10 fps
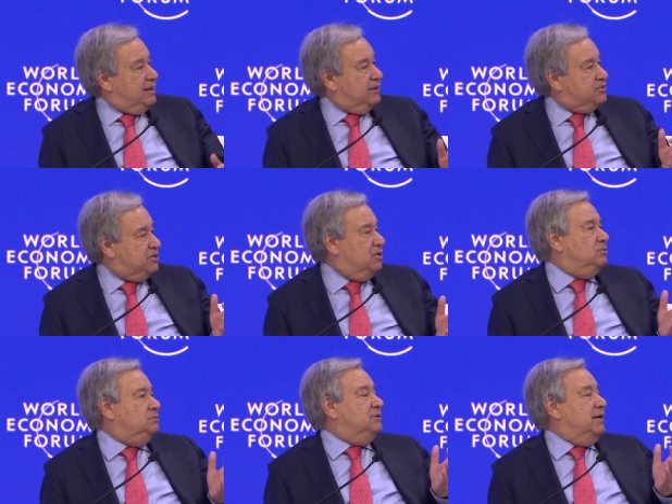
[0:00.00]
And
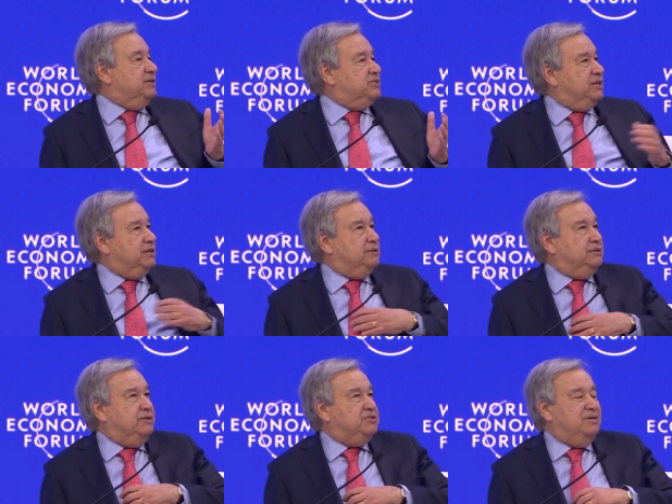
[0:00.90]
so I think
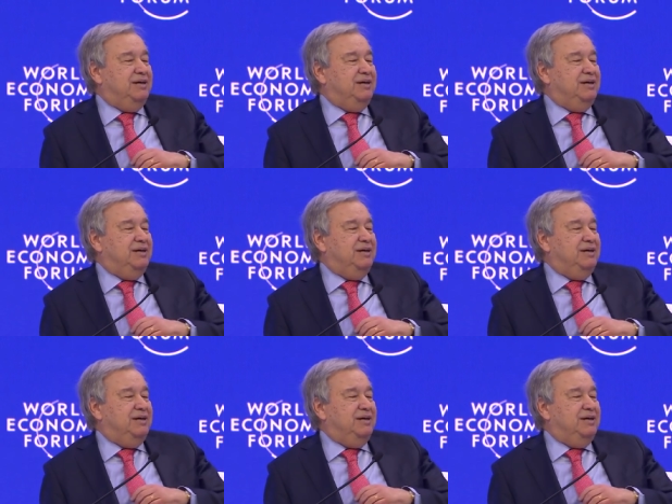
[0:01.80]
it's,